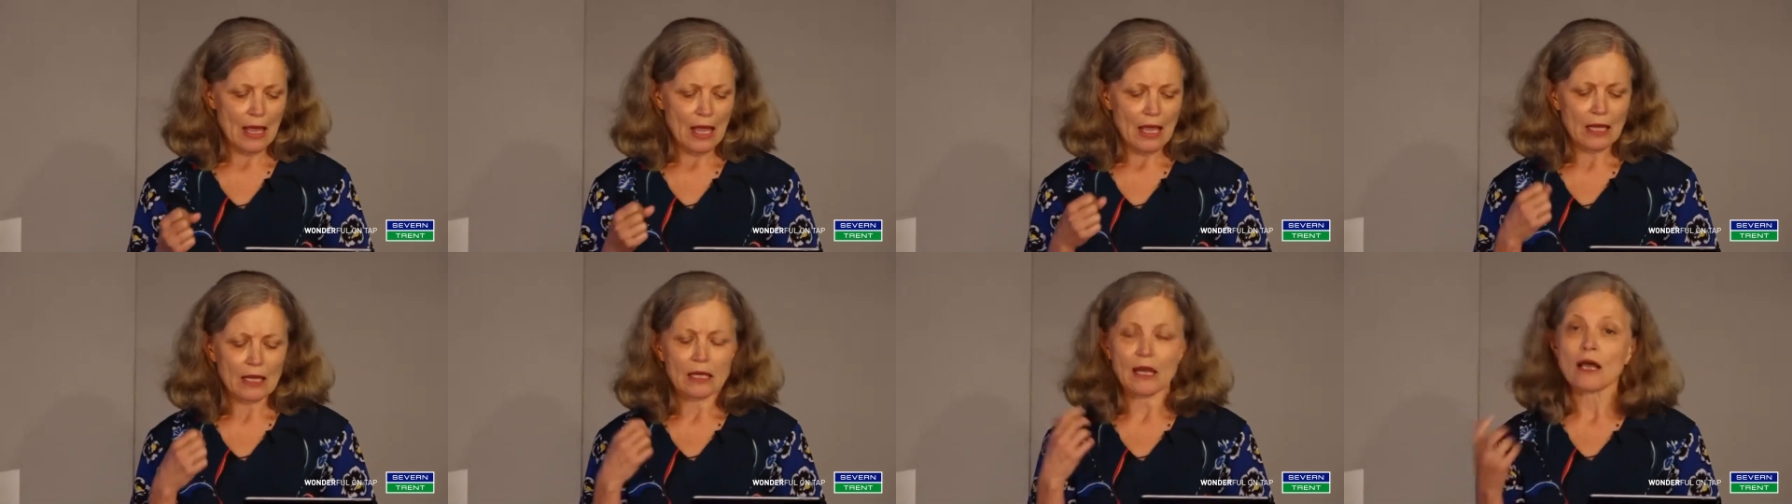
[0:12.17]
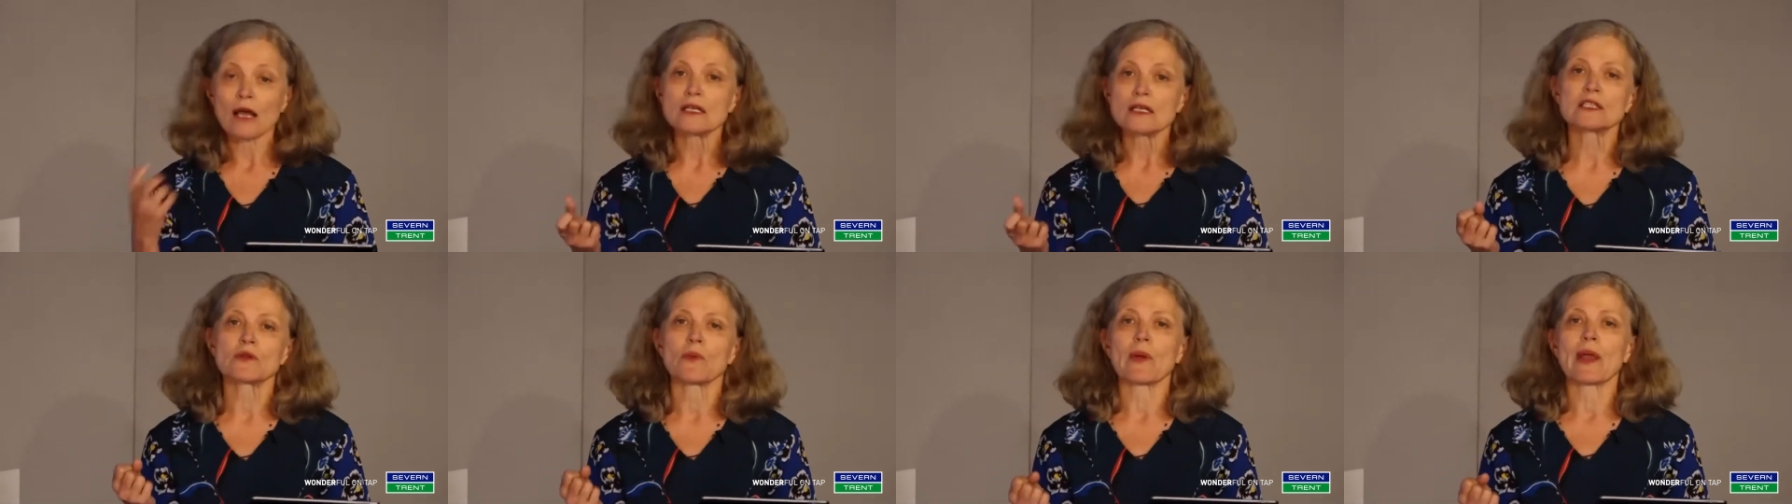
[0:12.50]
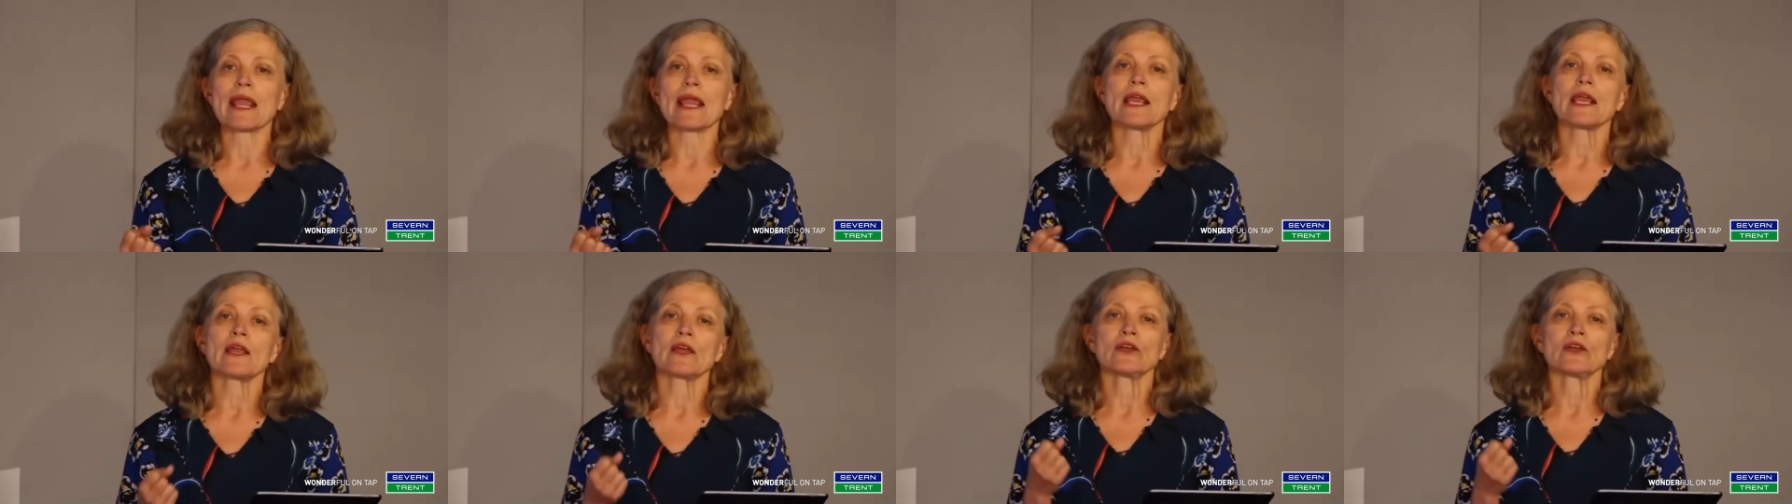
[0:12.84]
Last
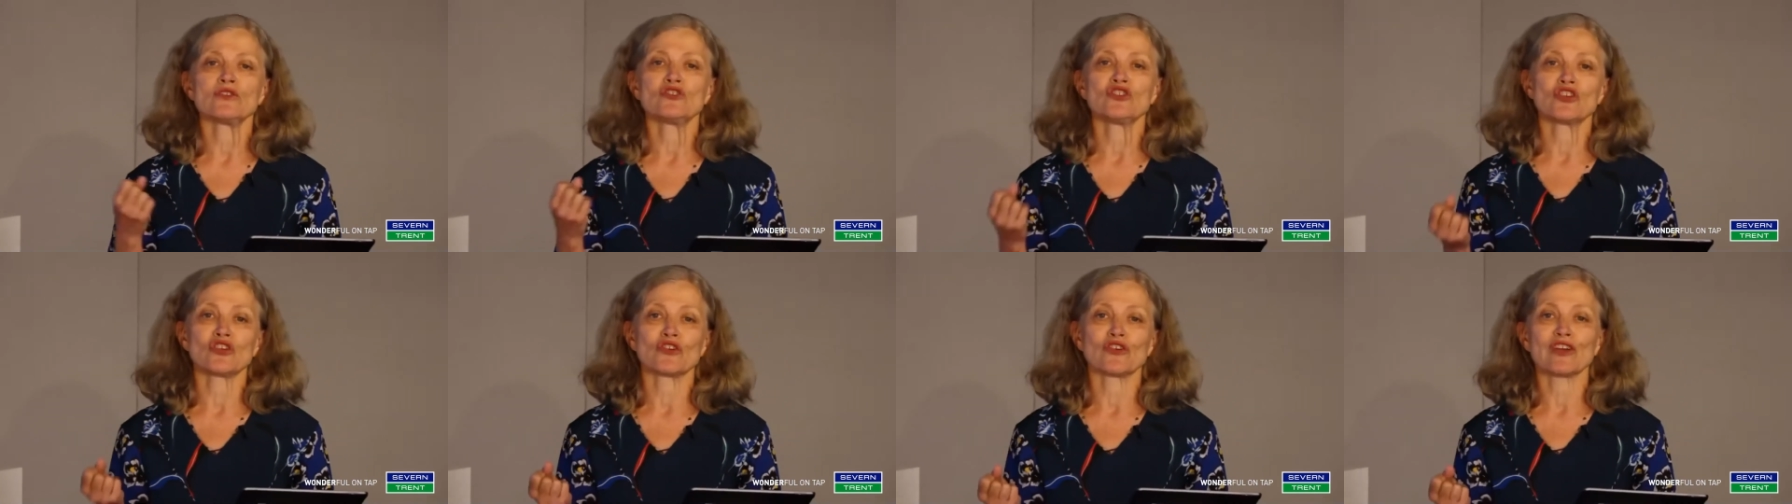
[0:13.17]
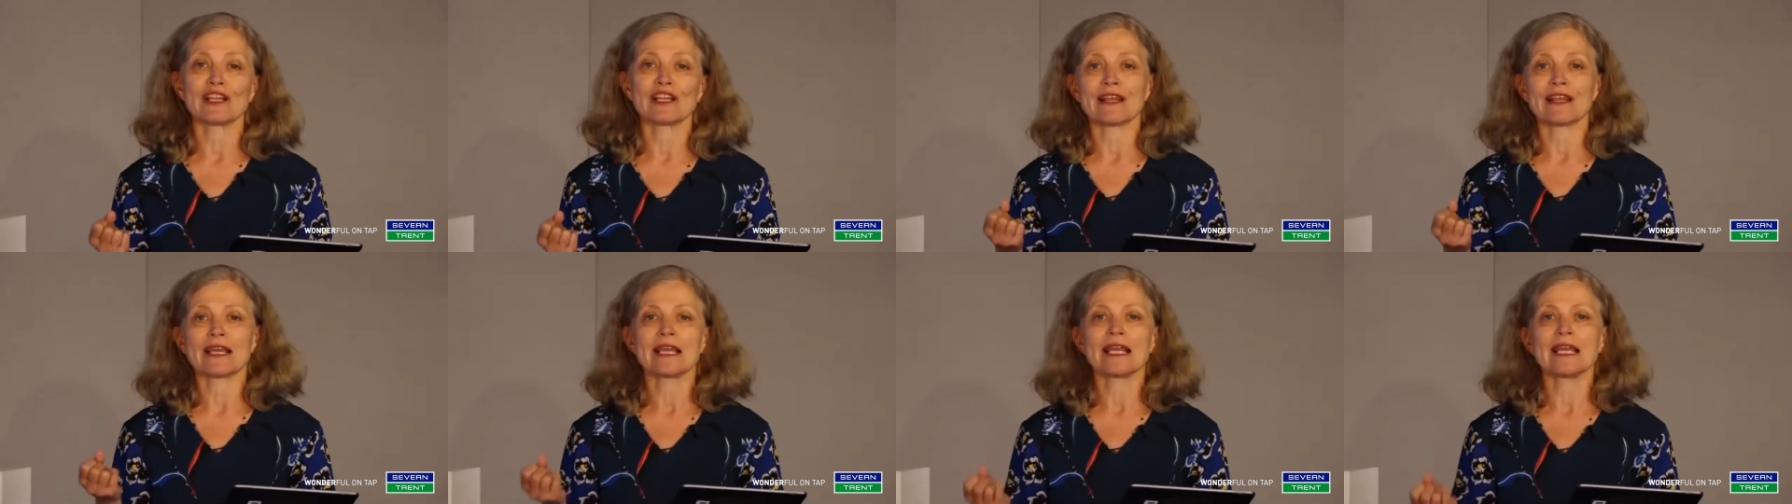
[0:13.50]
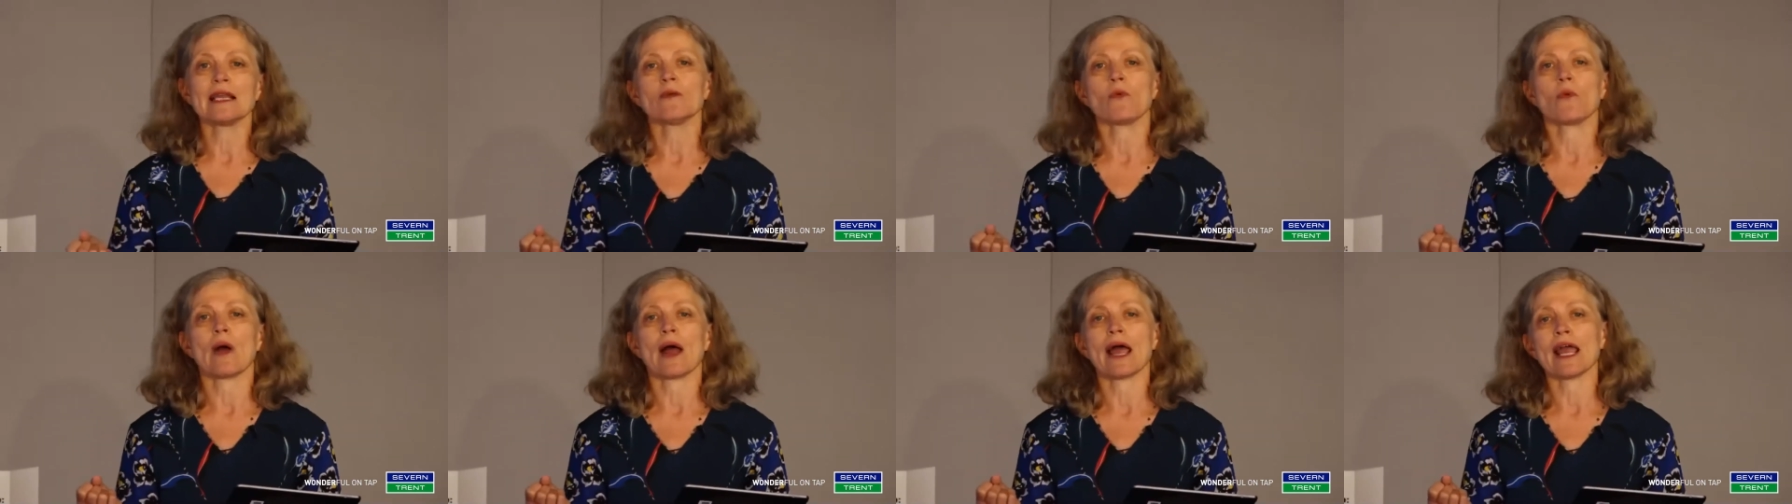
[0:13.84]
week, during the heat
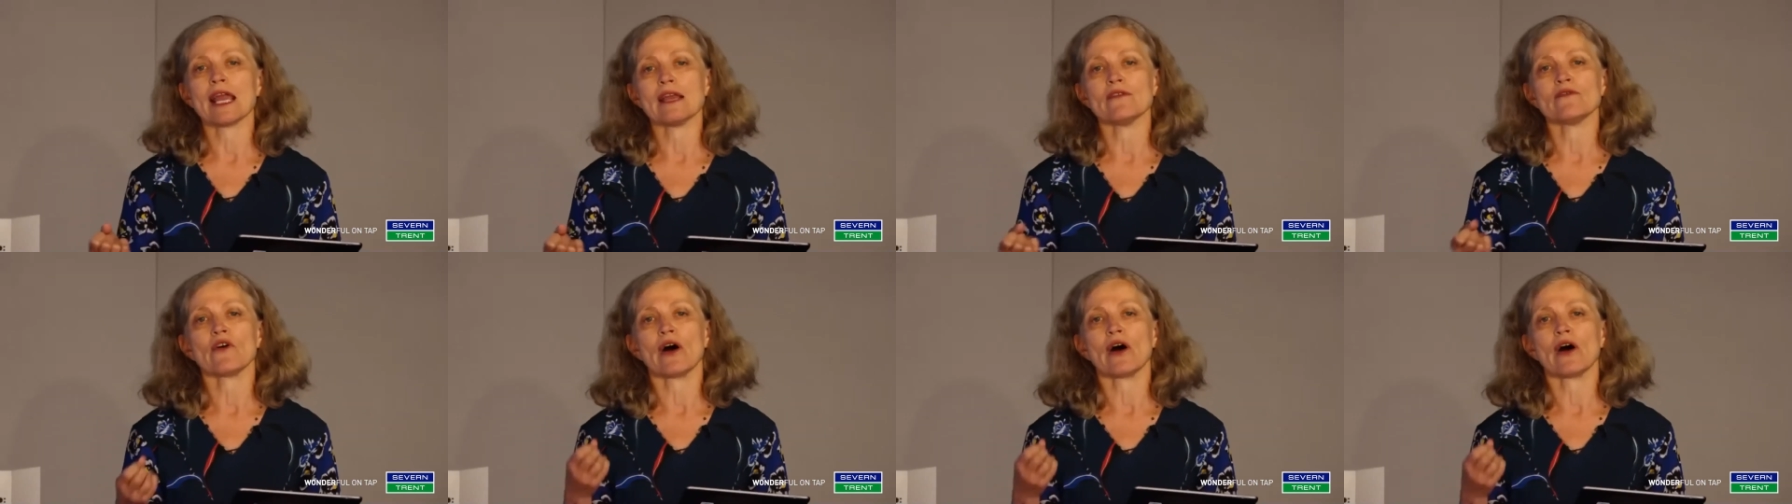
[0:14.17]
wave,